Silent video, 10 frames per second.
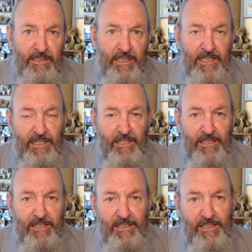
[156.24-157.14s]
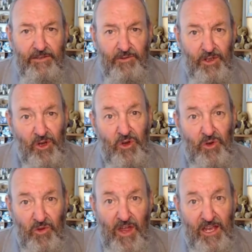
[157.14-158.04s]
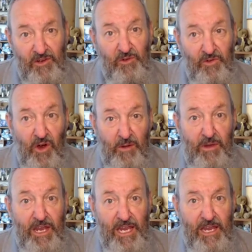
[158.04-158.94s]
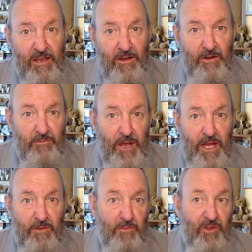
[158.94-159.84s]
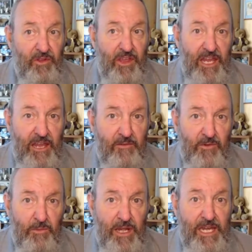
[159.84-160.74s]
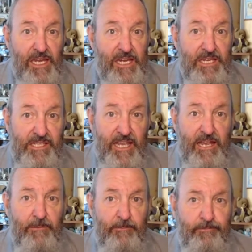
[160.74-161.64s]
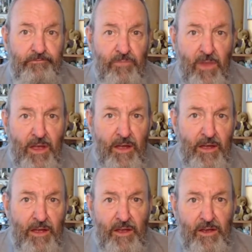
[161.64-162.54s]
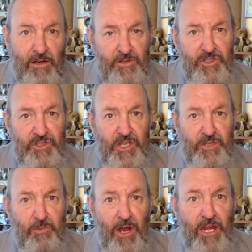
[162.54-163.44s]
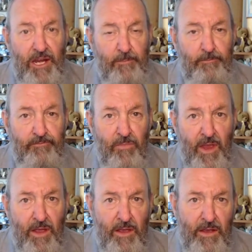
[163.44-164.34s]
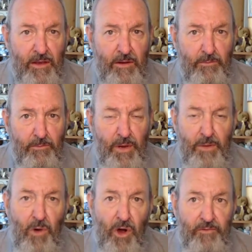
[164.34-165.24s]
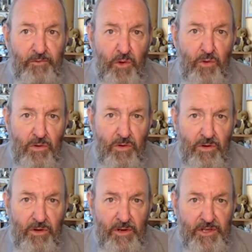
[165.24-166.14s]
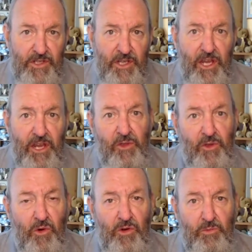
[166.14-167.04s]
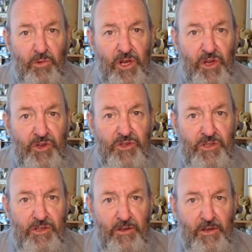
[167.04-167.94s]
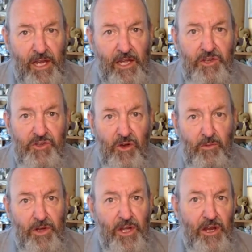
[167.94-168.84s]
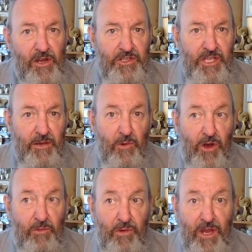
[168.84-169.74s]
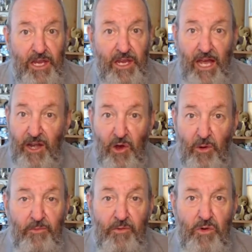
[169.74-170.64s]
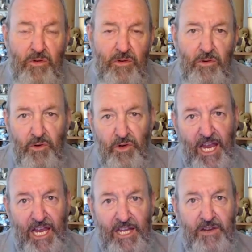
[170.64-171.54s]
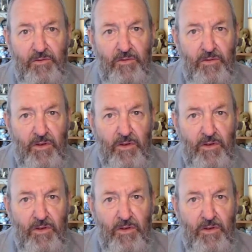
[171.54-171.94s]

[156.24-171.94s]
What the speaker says: And if you Google that, you'll find me. I've made it my thing for many years now. I'll just explain it. Be mindful is a key thought we use anytime we notice our mind being unhelpful or negative.